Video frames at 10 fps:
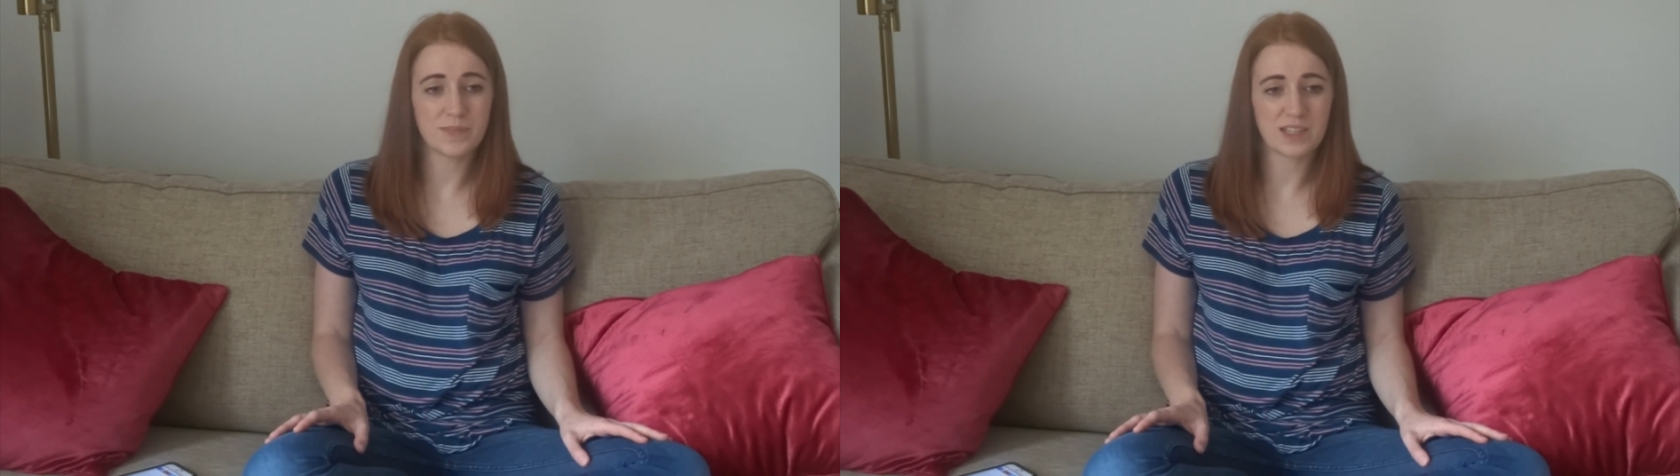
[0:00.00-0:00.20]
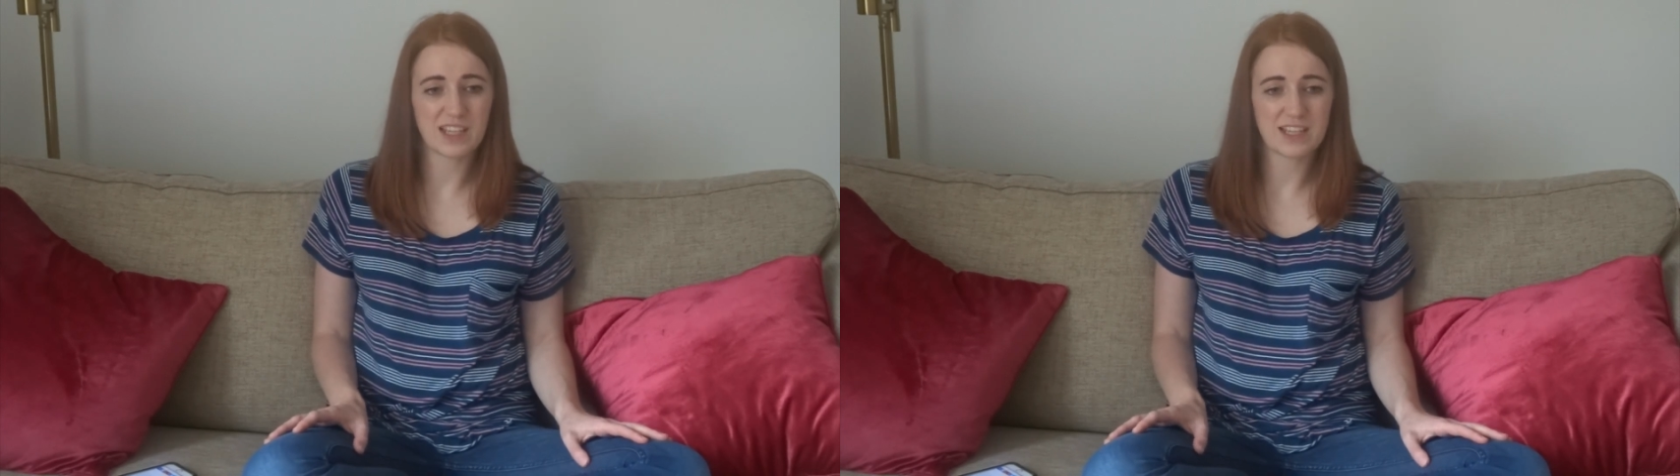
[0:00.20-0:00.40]

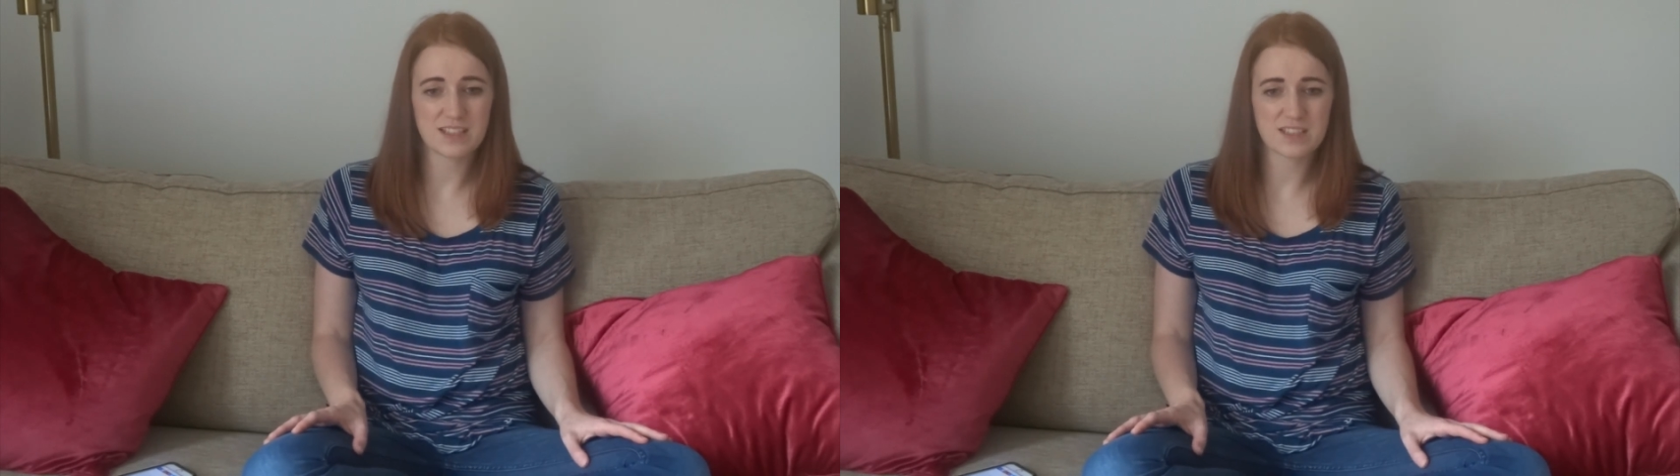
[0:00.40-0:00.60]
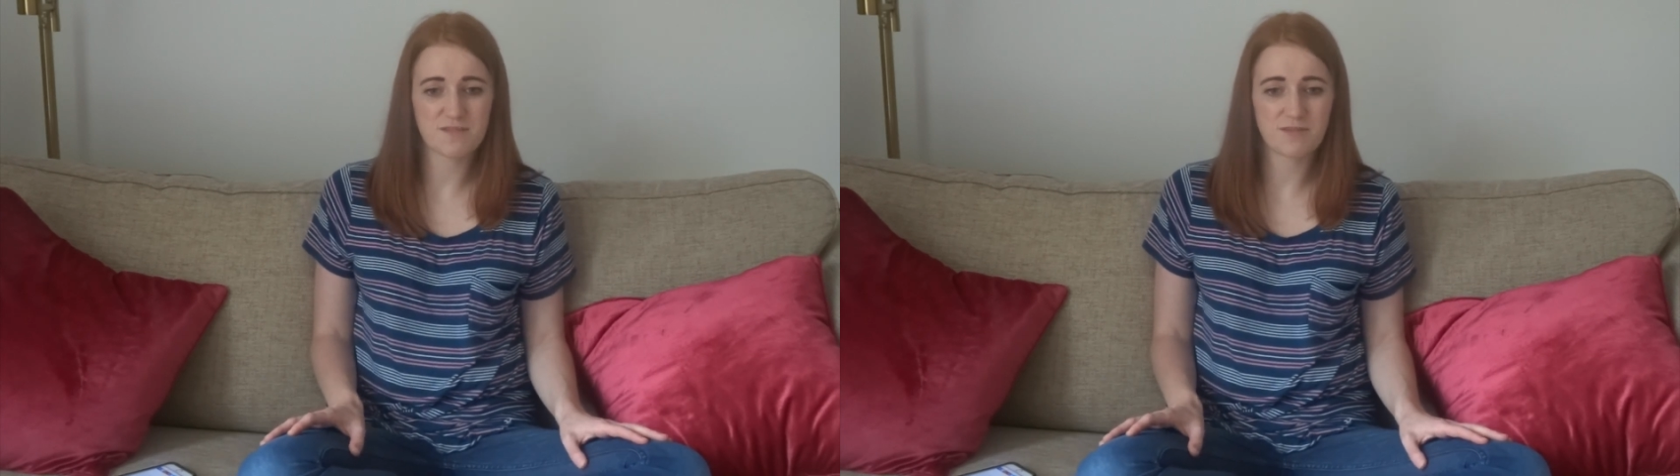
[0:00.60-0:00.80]
He
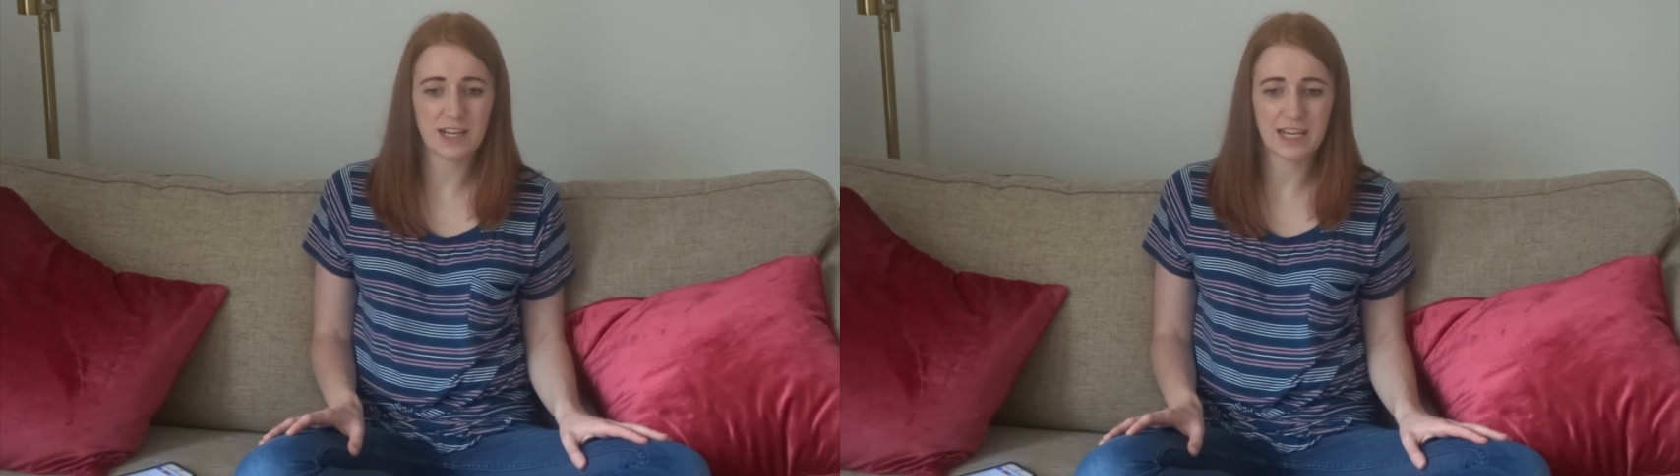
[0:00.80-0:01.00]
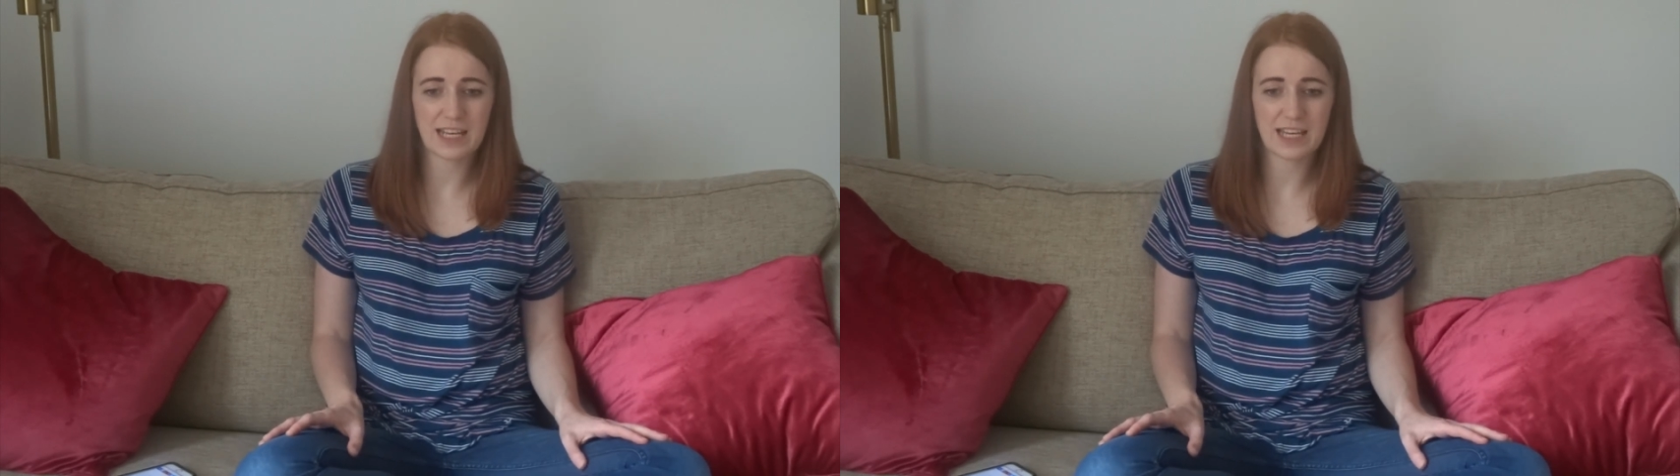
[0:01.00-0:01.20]
doesn't
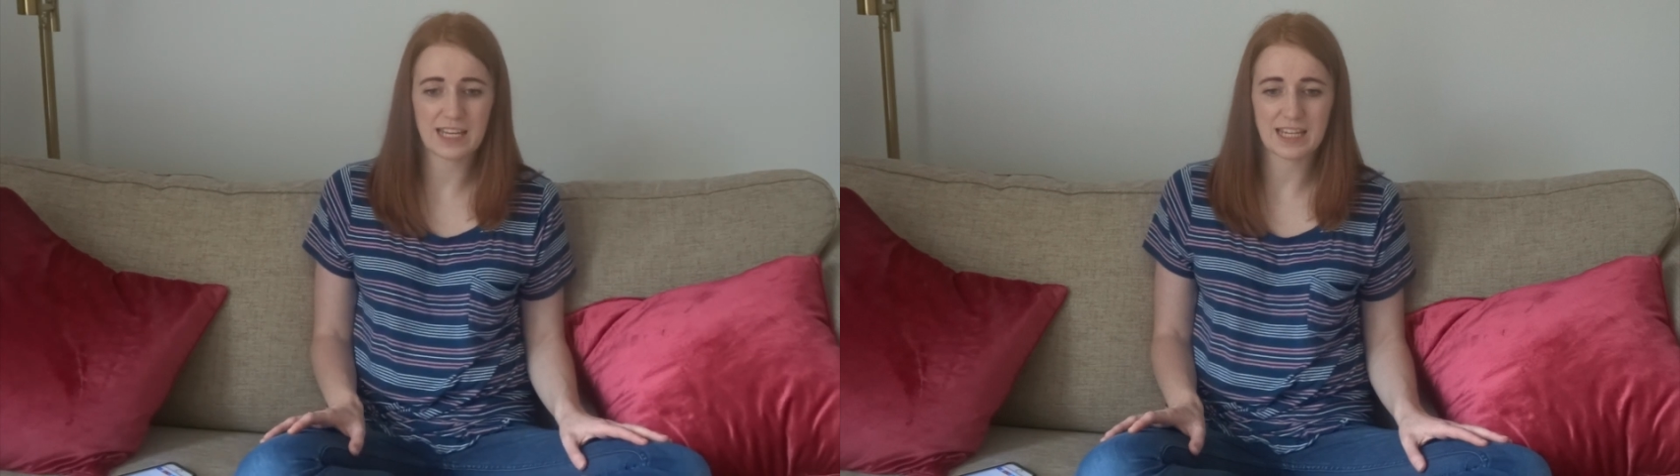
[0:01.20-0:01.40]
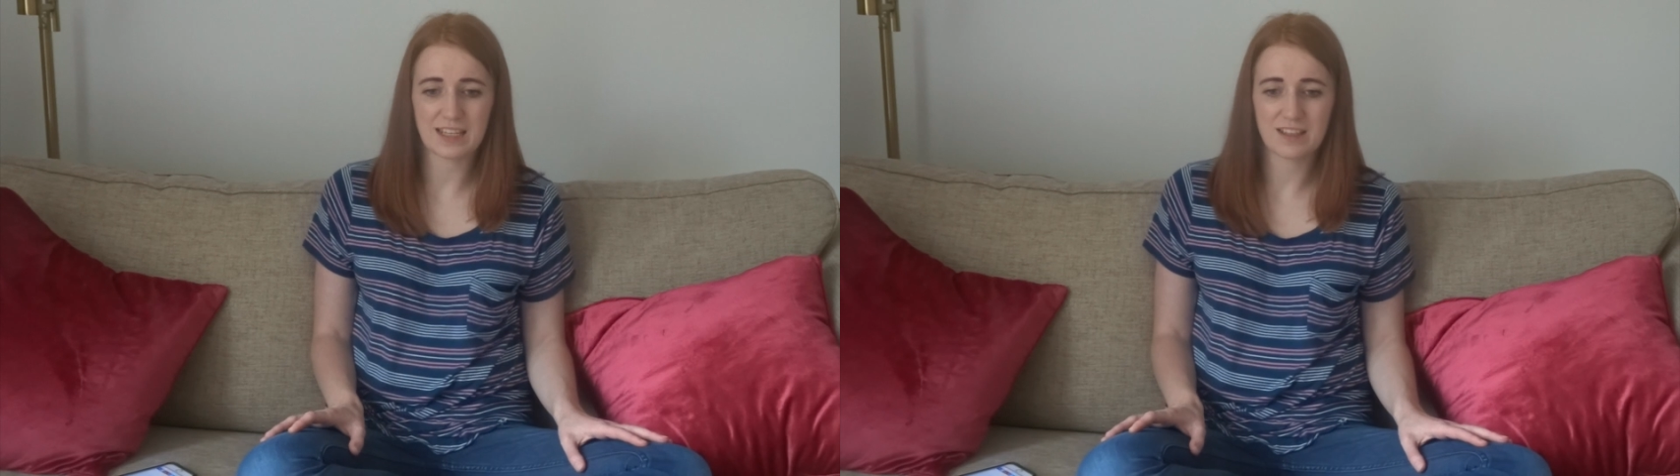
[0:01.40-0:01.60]

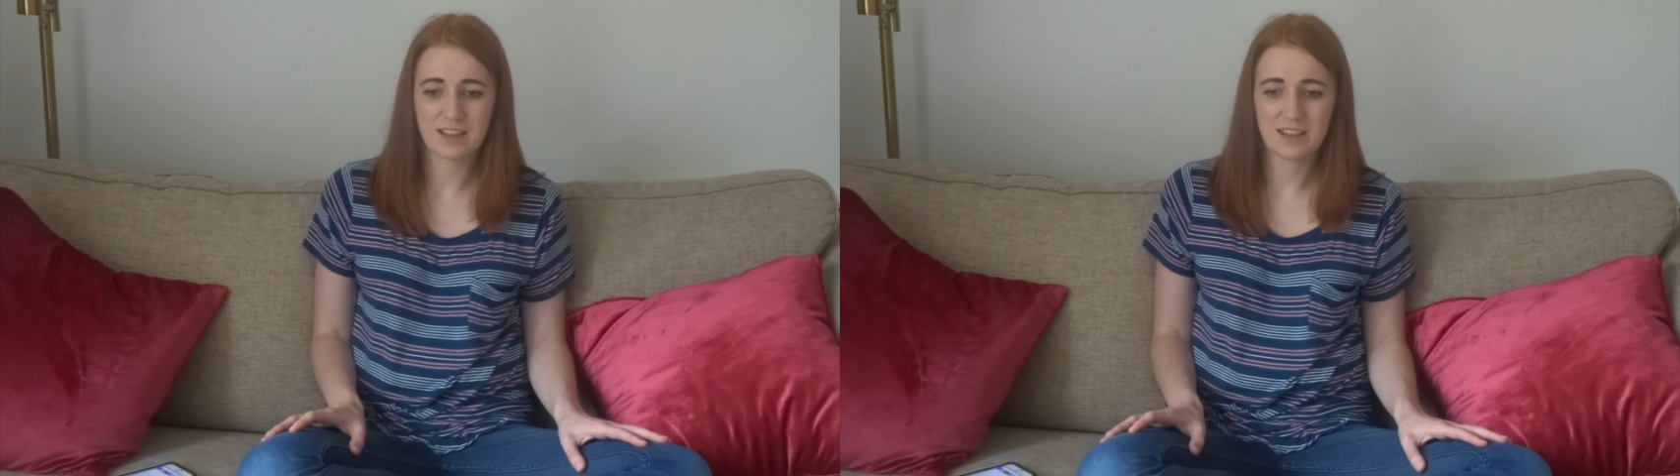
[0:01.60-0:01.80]
really